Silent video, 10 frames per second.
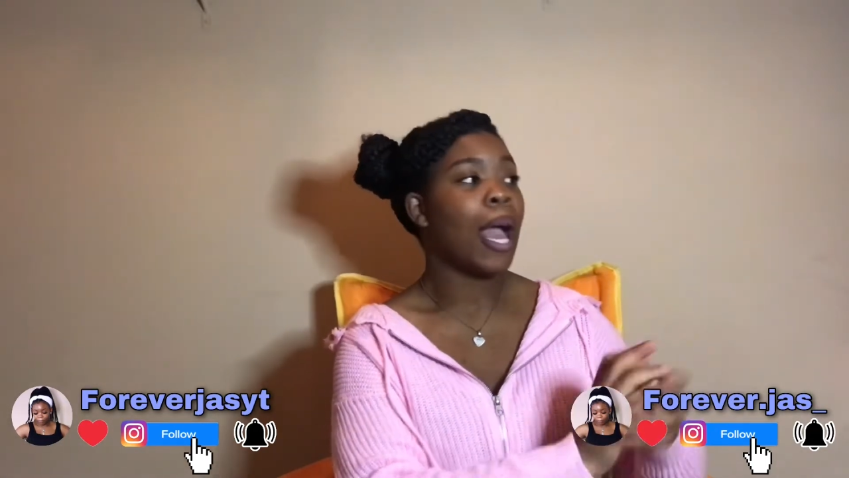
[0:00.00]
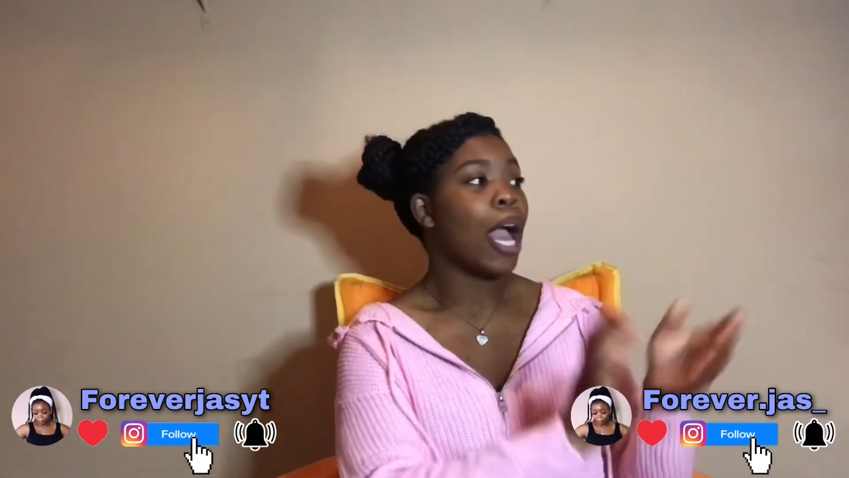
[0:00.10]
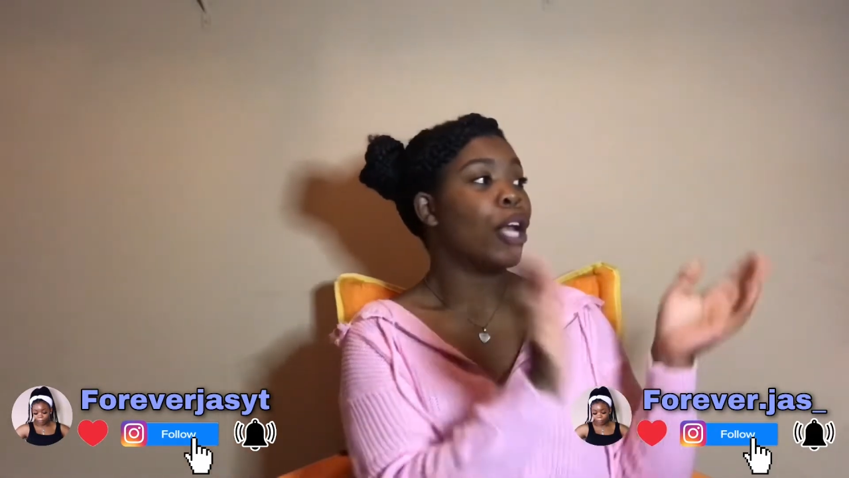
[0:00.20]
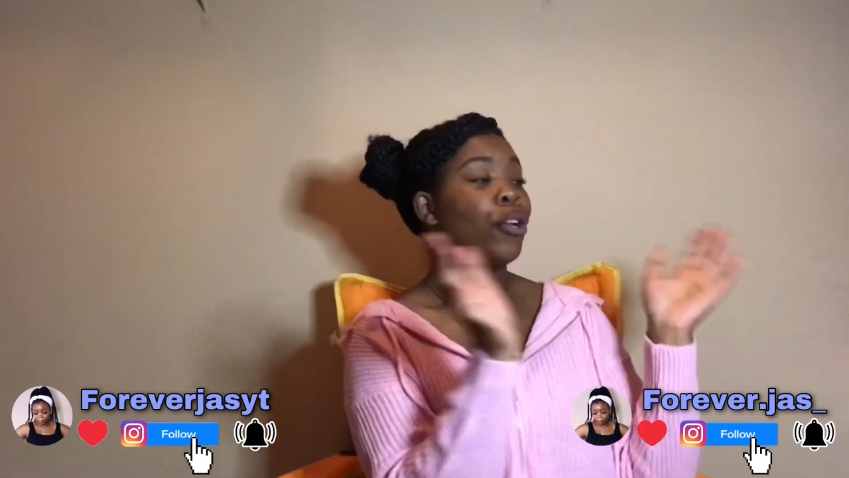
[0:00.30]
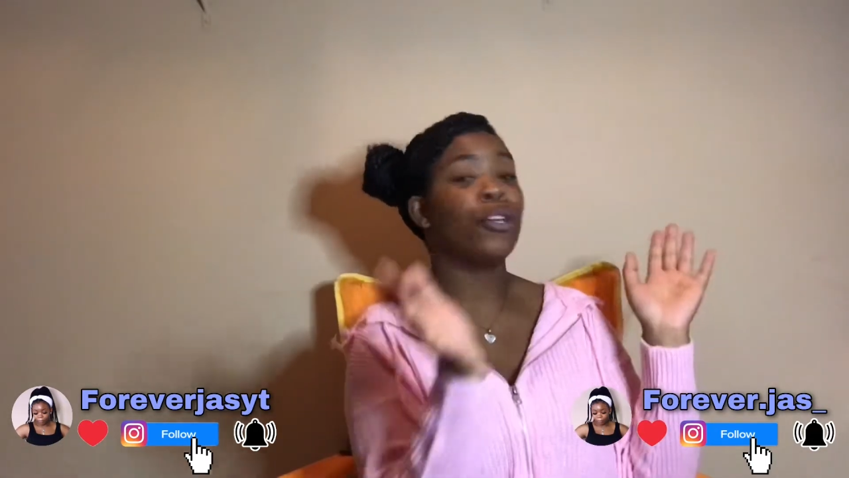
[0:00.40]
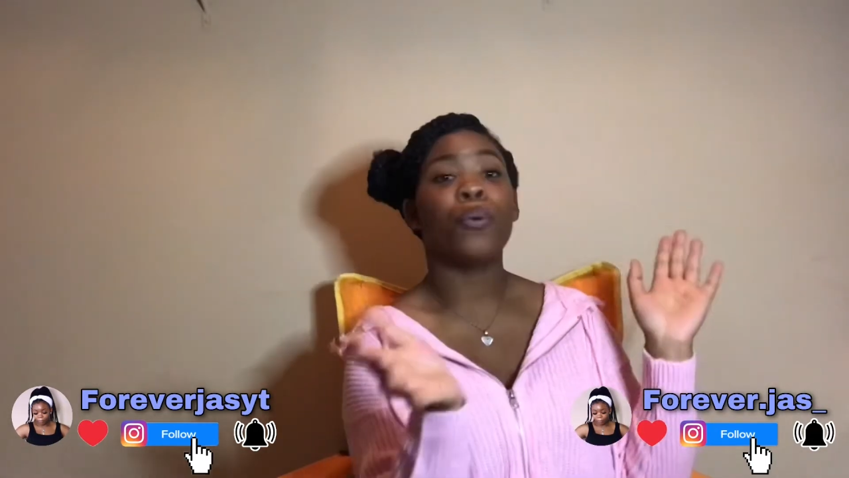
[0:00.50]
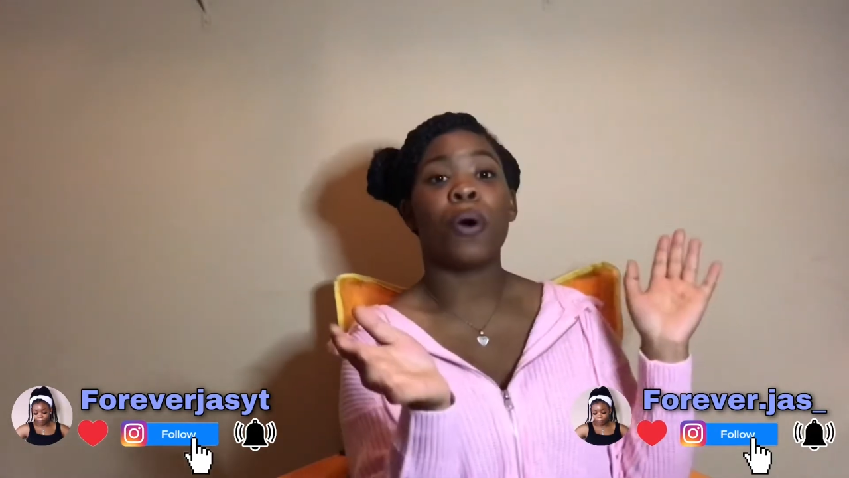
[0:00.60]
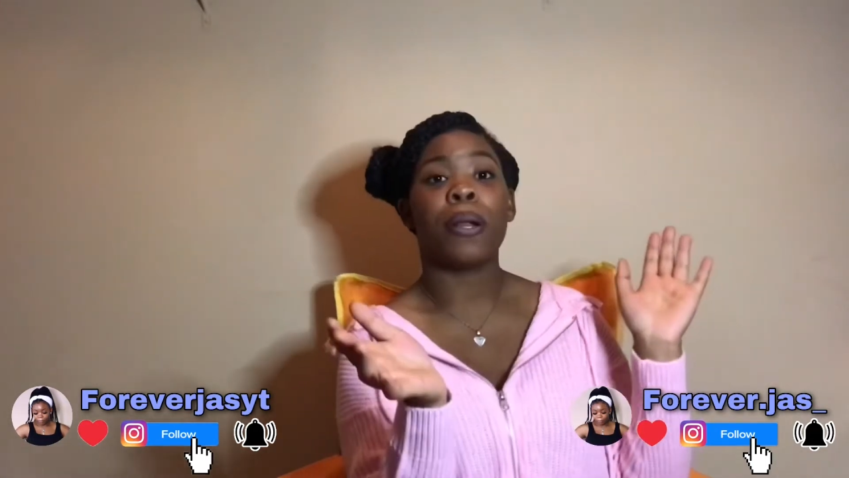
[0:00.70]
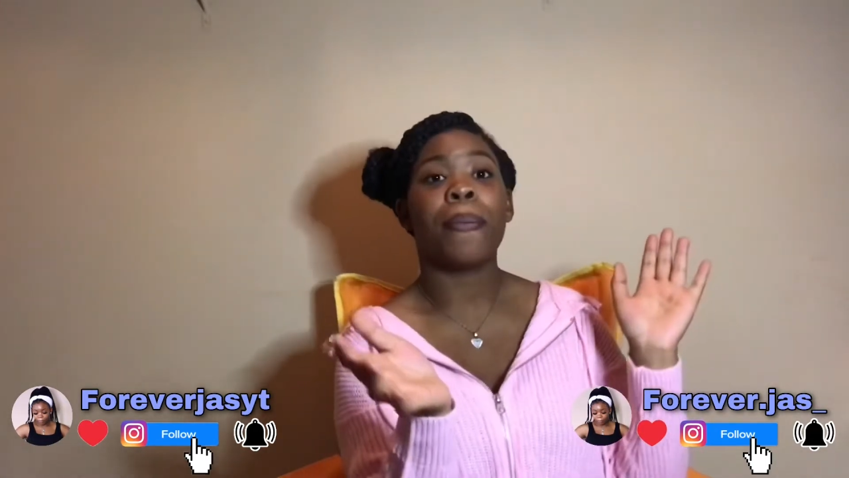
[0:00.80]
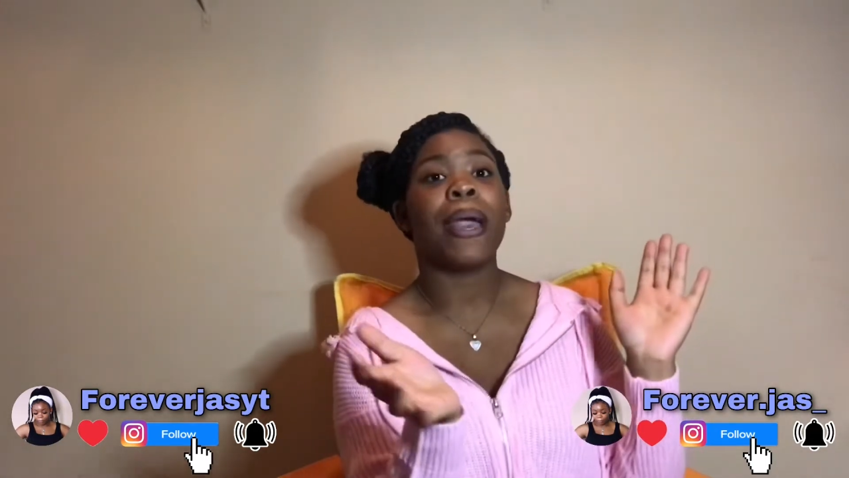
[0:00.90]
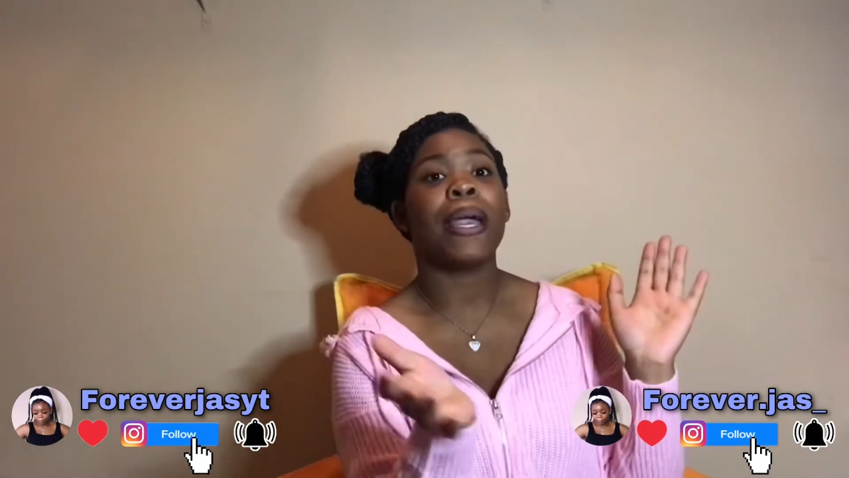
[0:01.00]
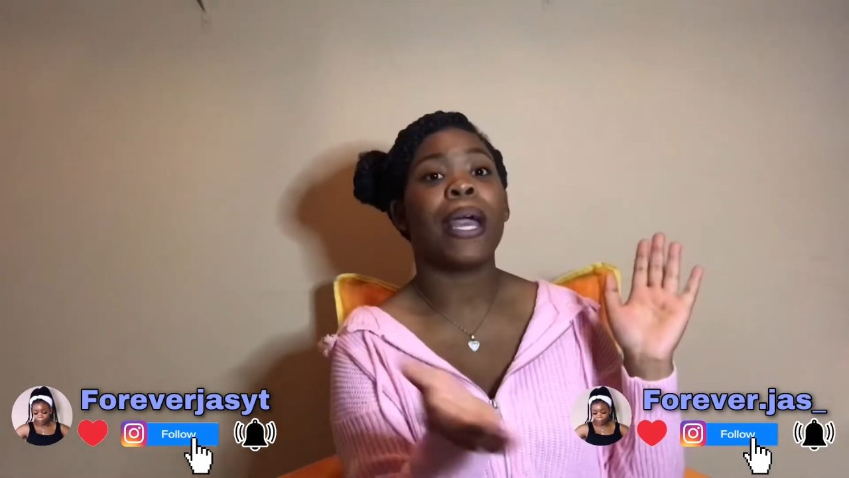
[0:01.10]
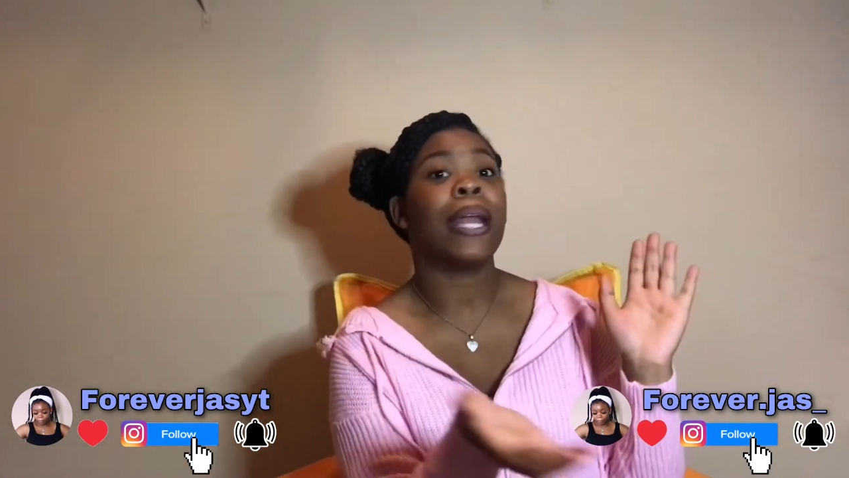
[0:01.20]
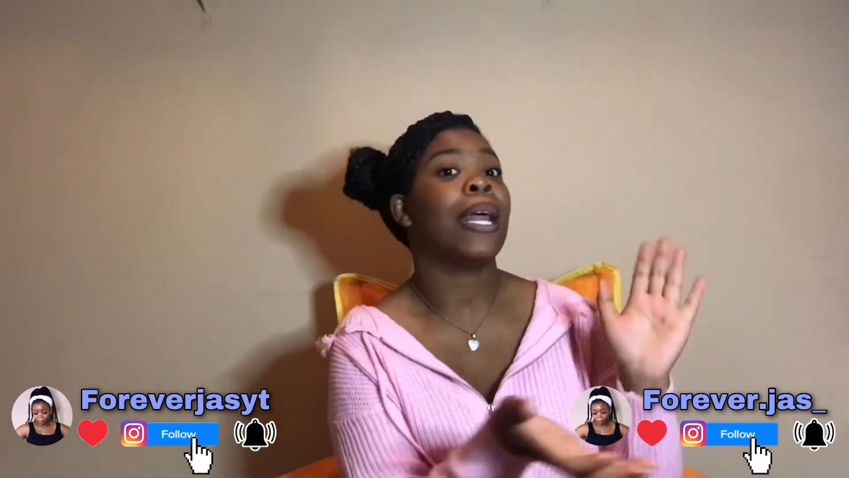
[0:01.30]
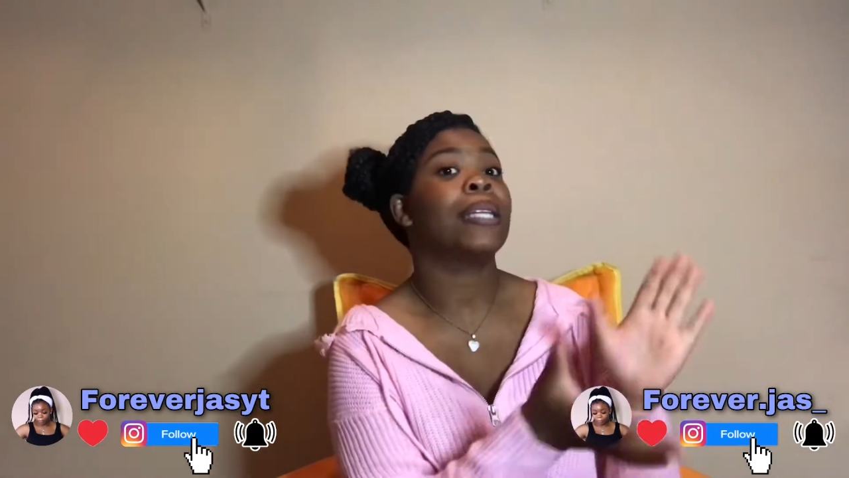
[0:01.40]
Do you want to make
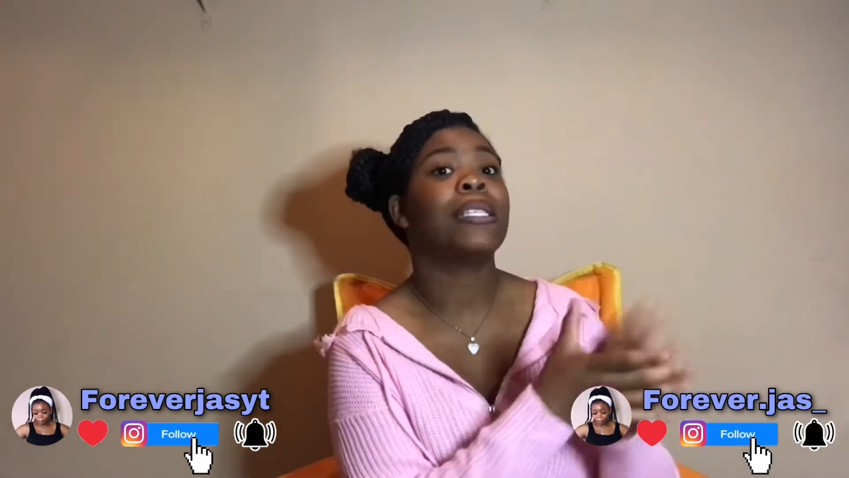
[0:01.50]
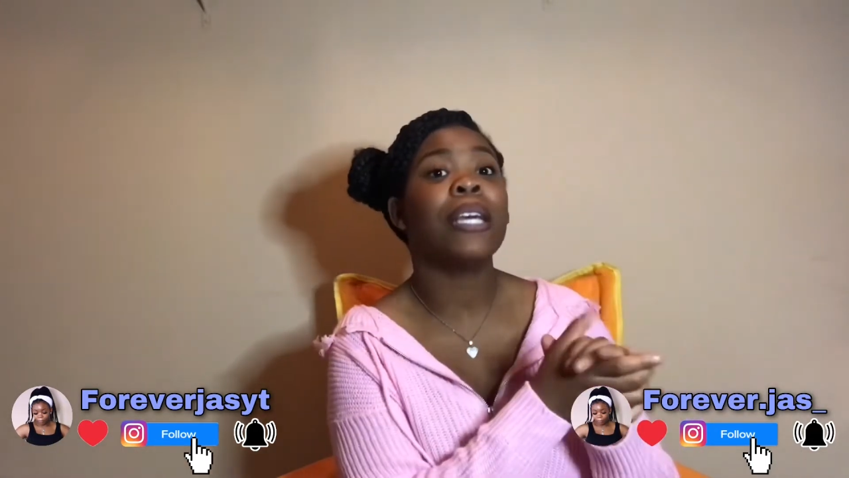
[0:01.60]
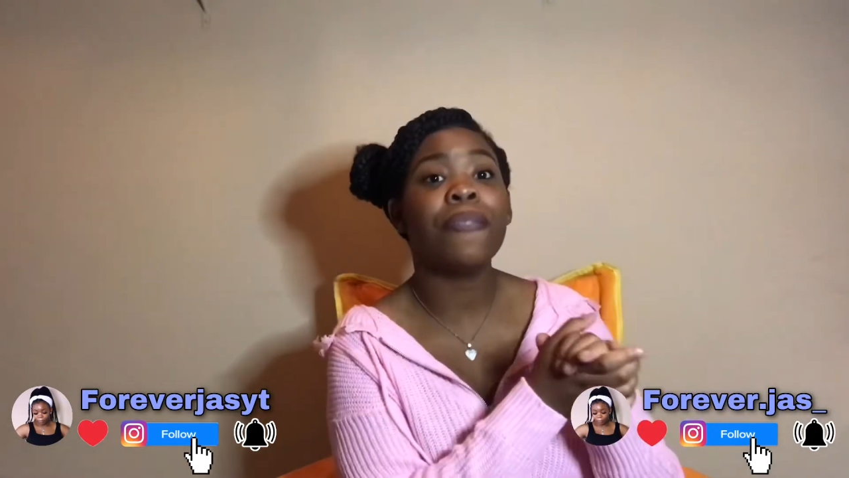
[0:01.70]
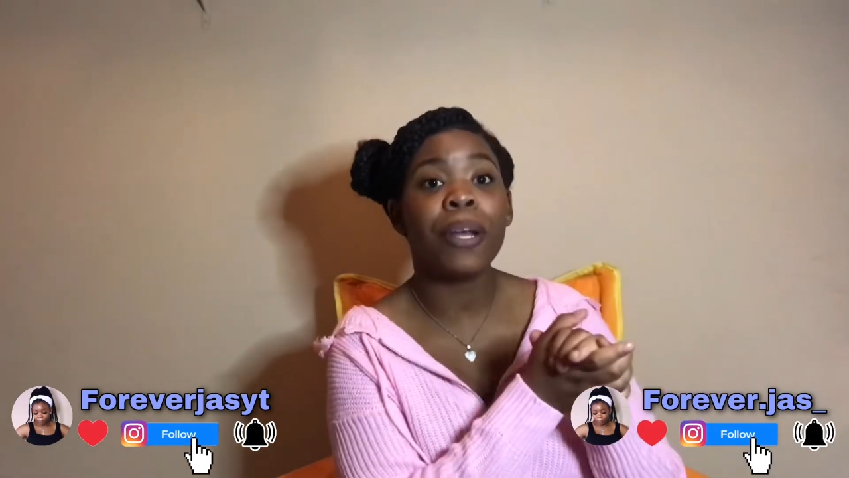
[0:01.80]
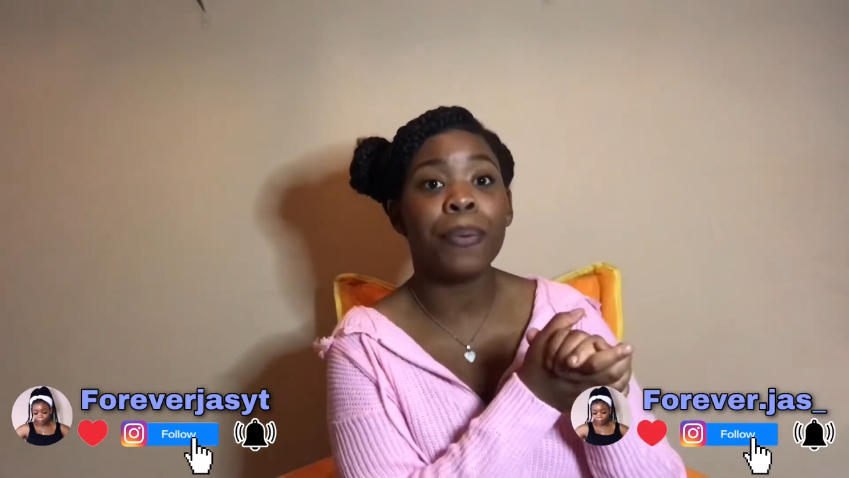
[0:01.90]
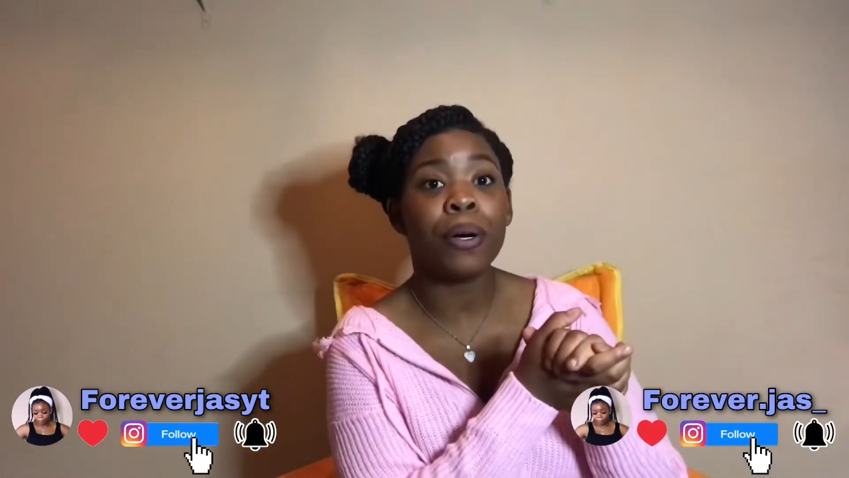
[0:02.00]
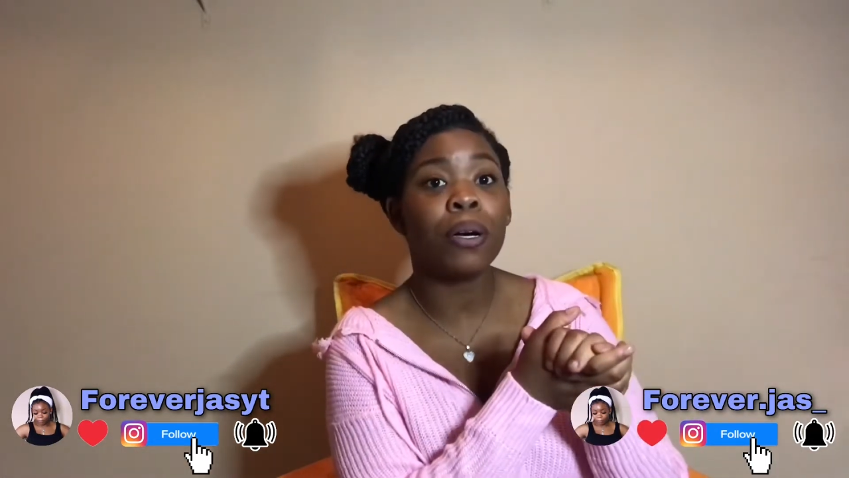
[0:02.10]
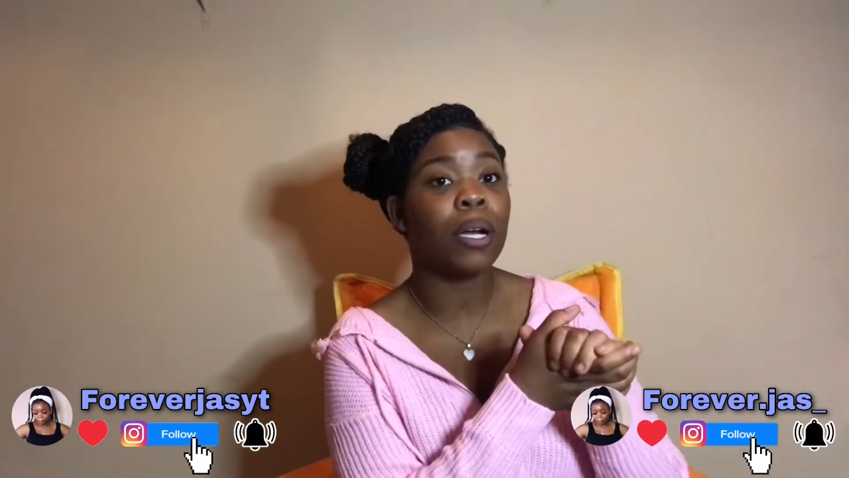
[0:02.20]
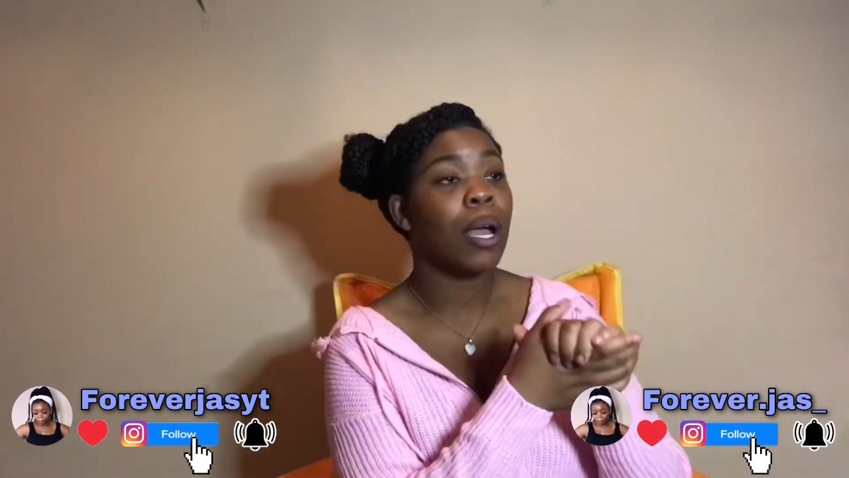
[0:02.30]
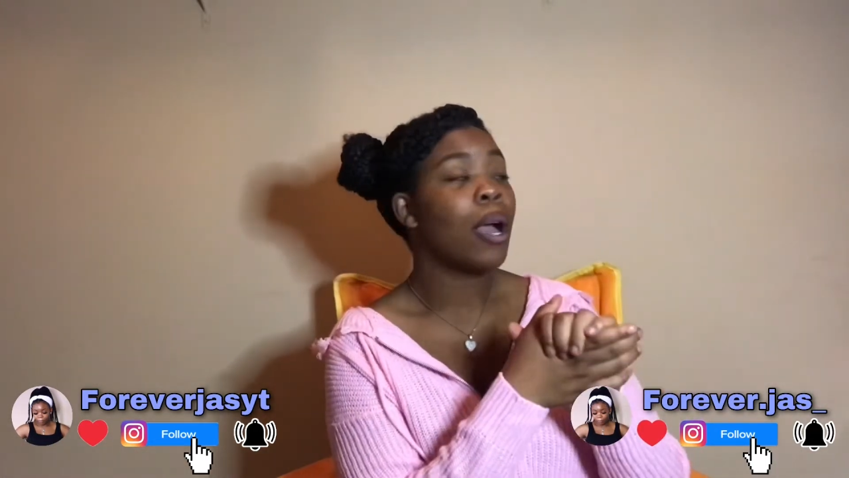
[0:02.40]
an activity book